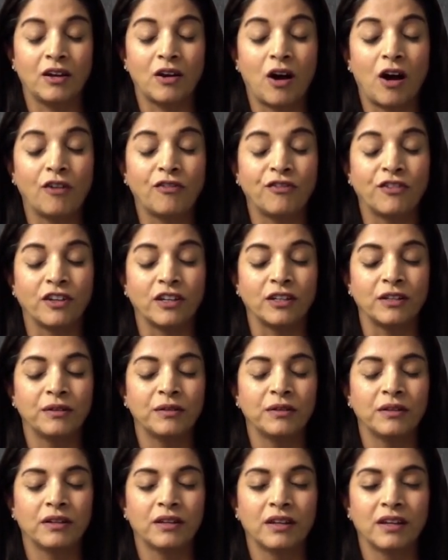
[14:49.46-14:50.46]
And
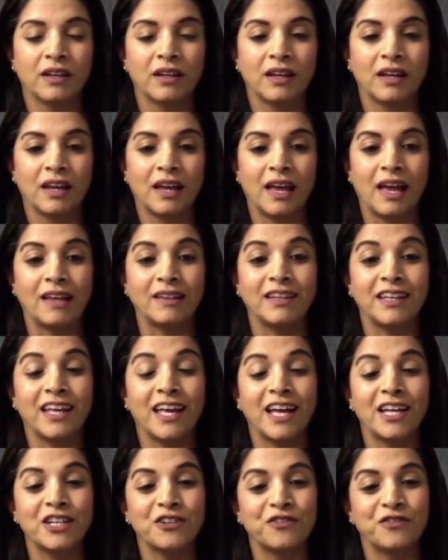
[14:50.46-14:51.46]
often,
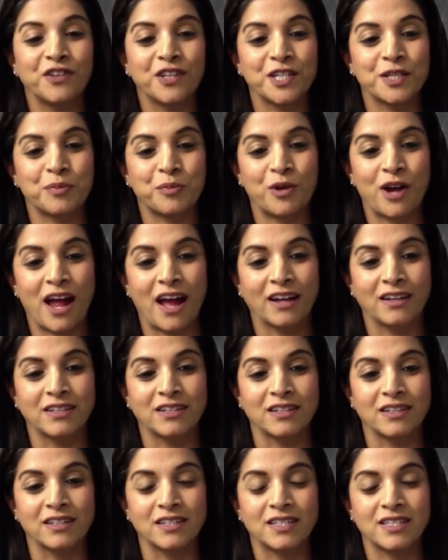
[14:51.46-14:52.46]
at the end of this
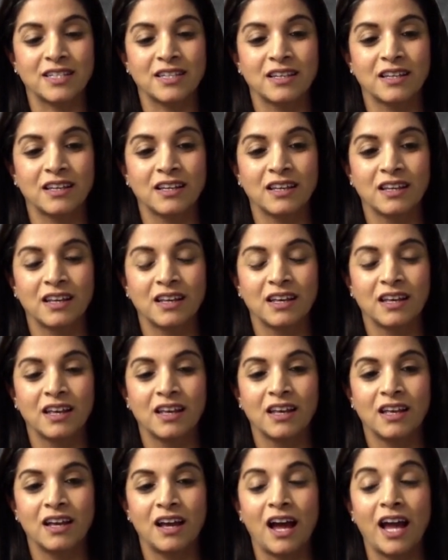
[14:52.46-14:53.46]
practice,
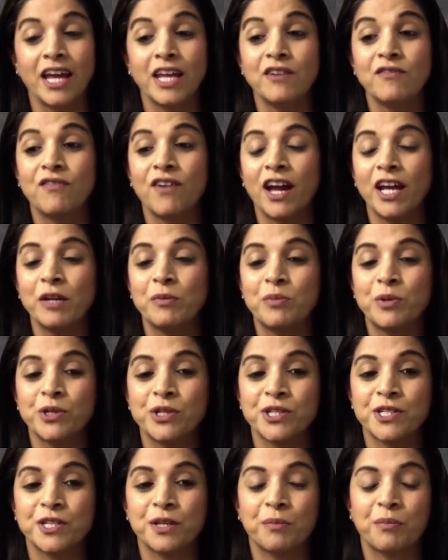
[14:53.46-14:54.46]
I
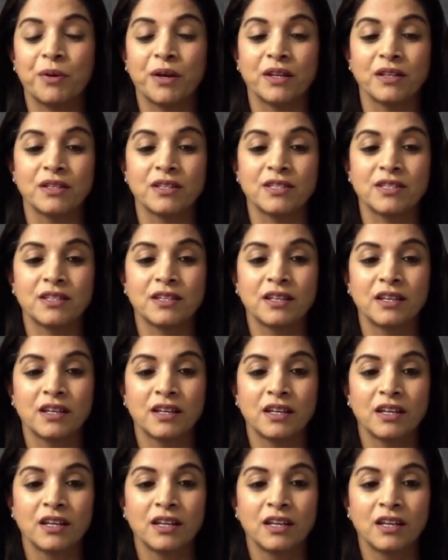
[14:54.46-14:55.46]
invite
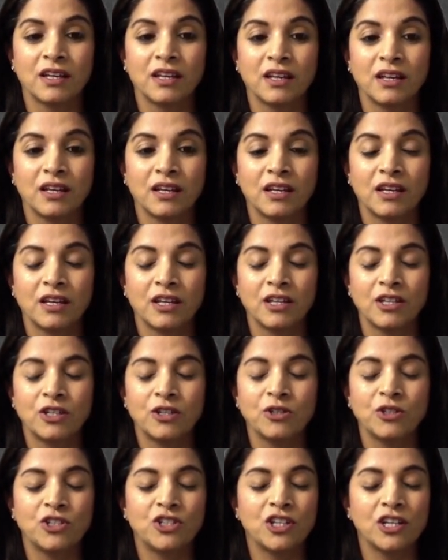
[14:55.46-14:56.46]
participants
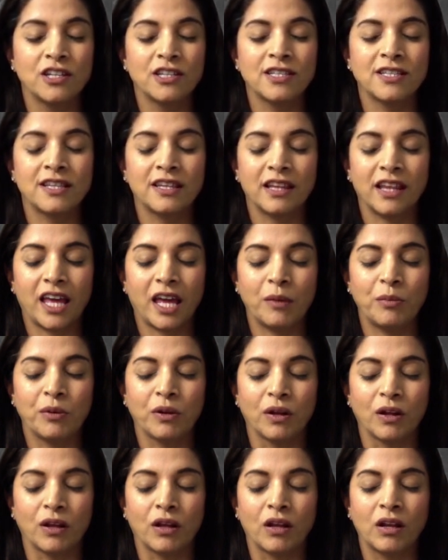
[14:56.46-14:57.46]
to just
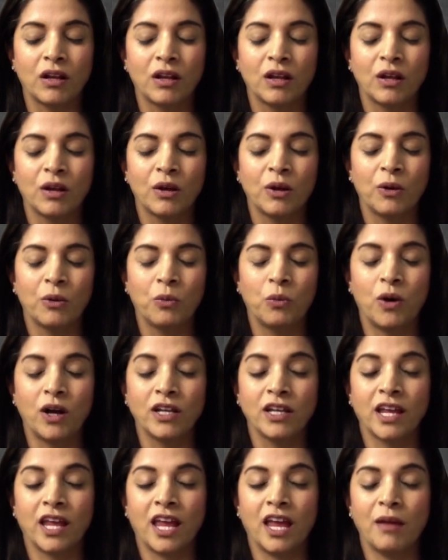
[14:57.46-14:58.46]
label
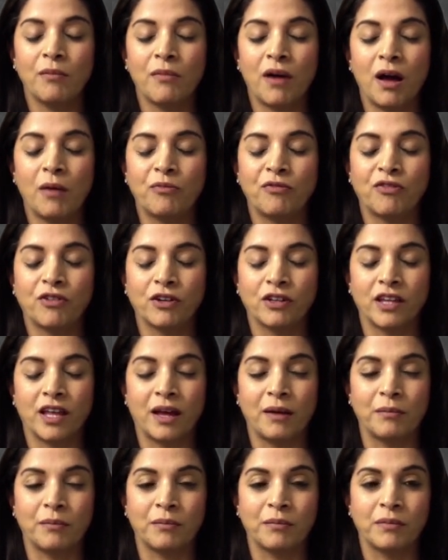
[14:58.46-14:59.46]
what came up
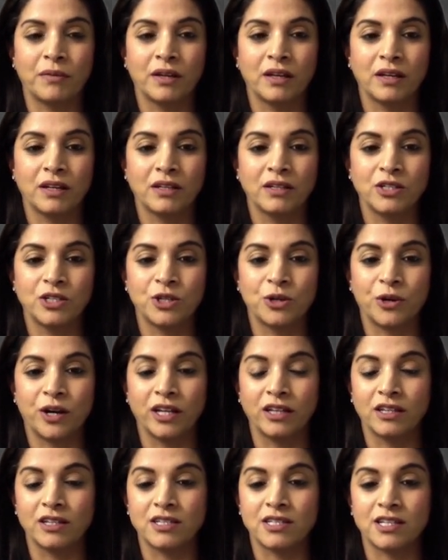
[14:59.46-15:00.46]
for them
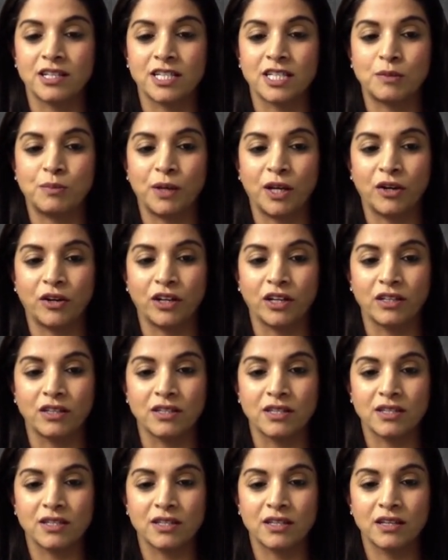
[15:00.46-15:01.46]
during this
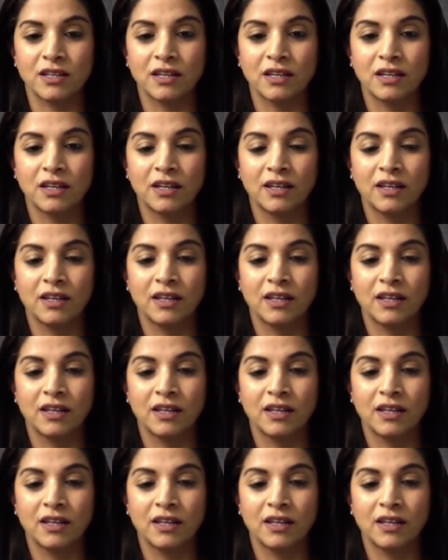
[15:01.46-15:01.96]
experience.